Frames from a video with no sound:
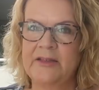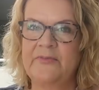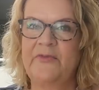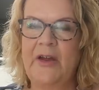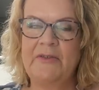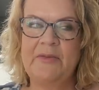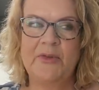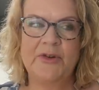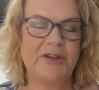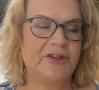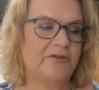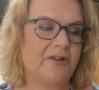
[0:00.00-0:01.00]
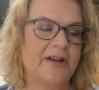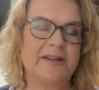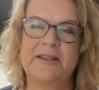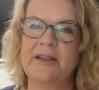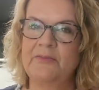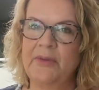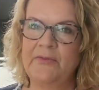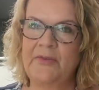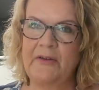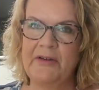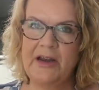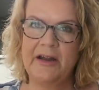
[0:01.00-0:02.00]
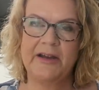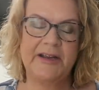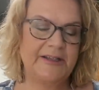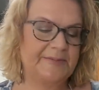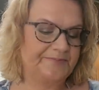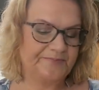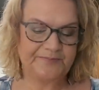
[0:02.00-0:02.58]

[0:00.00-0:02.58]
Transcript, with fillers: it's very moisturizing but very light